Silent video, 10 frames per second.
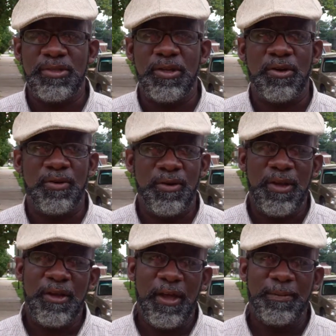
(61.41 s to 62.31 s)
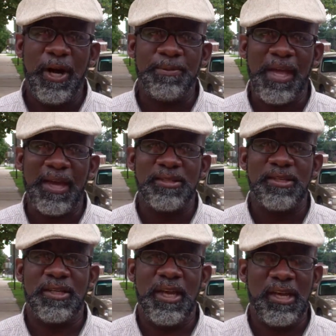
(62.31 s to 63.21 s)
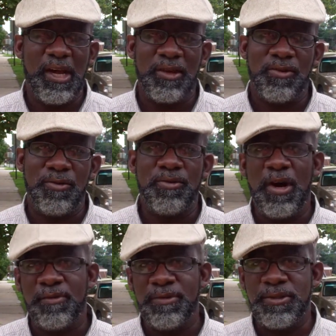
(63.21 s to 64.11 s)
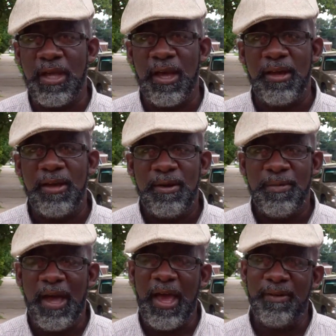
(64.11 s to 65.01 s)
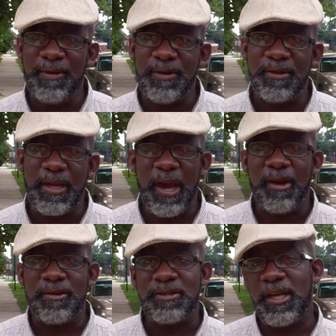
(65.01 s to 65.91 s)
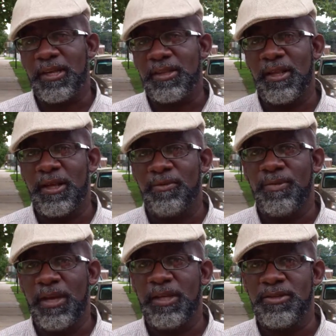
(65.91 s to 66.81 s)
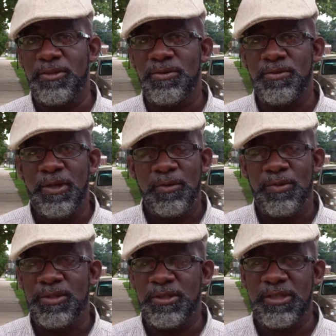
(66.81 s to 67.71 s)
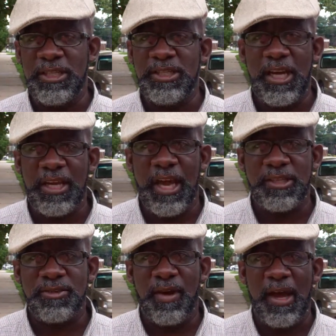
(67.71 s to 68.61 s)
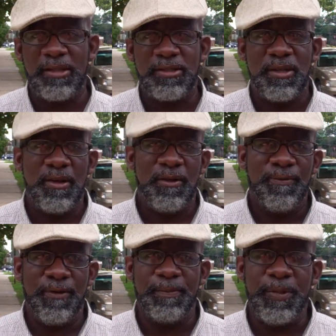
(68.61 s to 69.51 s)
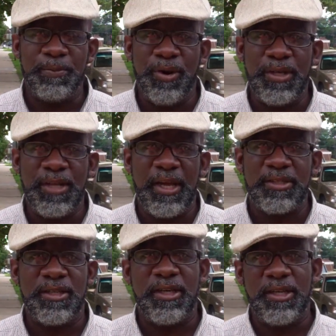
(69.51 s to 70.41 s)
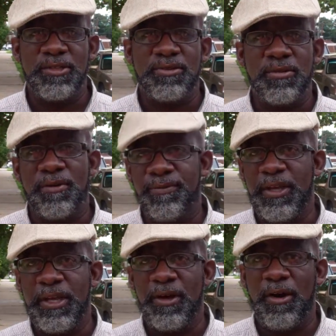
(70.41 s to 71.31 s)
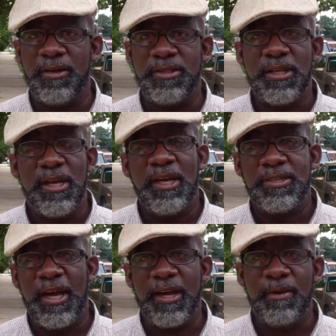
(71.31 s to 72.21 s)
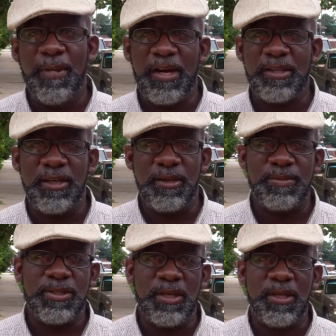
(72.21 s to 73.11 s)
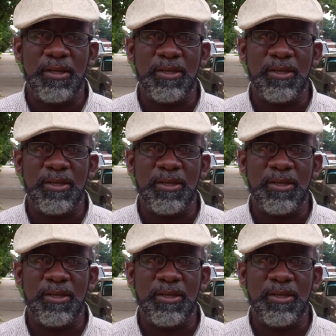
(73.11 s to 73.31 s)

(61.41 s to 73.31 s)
So Hip Hop Catz and the Canine Crew covers that by having characters that they can relate to, which is DJ Cat Scratch, Flip the Breakdancer, Hiss the Graffiti Artist, and Tiger Mike the MC.